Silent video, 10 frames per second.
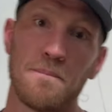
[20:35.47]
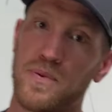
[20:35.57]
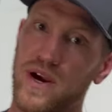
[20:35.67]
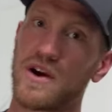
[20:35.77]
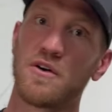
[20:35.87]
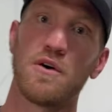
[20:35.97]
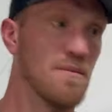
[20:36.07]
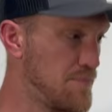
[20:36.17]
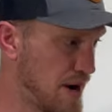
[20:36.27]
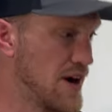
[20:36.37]

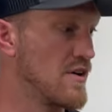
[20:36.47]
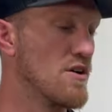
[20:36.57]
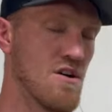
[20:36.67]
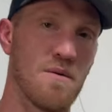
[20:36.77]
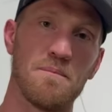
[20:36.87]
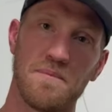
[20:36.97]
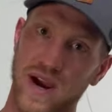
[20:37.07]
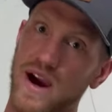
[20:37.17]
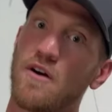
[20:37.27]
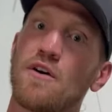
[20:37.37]
barrel, barrel,
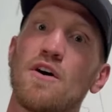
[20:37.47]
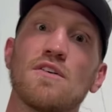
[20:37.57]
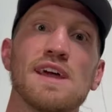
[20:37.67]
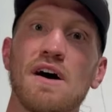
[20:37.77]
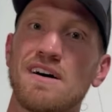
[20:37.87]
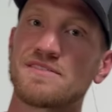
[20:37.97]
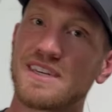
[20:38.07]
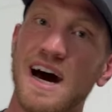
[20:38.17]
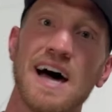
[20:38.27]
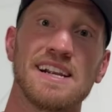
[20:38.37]
barrel. Now I've
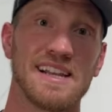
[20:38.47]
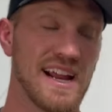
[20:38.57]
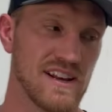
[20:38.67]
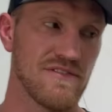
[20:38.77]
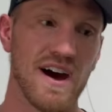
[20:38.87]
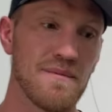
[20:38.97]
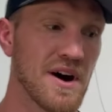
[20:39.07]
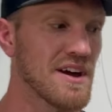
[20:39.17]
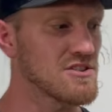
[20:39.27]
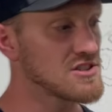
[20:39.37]
got it. An
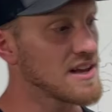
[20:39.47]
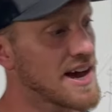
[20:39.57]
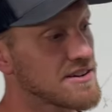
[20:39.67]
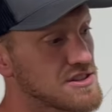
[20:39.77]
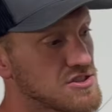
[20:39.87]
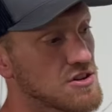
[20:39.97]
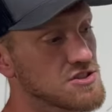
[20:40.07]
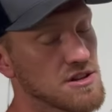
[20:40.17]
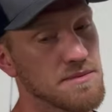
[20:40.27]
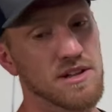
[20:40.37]
85-mile-an-hour slider that starts
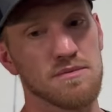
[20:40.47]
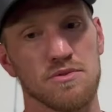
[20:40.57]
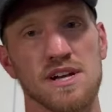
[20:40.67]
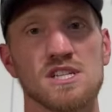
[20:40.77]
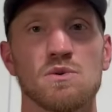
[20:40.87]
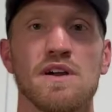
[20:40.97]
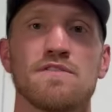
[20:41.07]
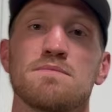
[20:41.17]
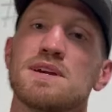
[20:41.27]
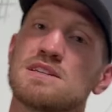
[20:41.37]
in the middle and breaks away
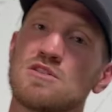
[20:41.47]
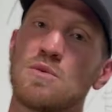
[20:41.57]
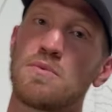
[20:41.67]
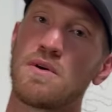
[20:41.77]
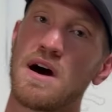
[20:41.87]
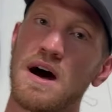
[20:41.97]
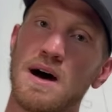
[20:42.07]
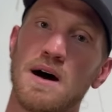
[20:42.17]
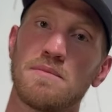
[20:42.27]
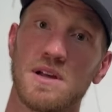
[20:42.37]
from me is no
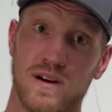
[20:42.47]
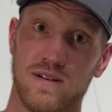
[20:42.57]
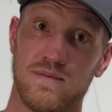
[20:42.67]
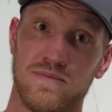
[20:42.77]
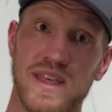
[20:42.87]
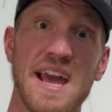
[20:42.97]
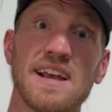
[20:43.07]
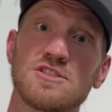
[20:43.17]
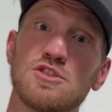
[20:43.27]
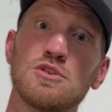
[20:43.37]
problem,
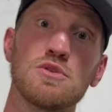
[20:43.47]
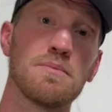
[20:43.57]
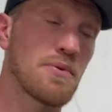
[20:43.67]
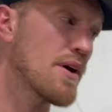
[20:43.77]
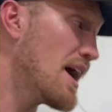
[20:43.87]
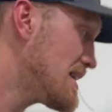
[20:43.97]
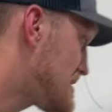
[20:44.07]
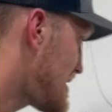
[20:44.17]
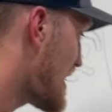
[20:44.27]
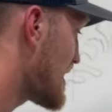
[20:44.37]
thanks to the
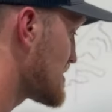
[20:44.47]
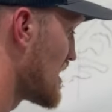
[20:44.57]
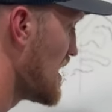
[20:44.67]
process.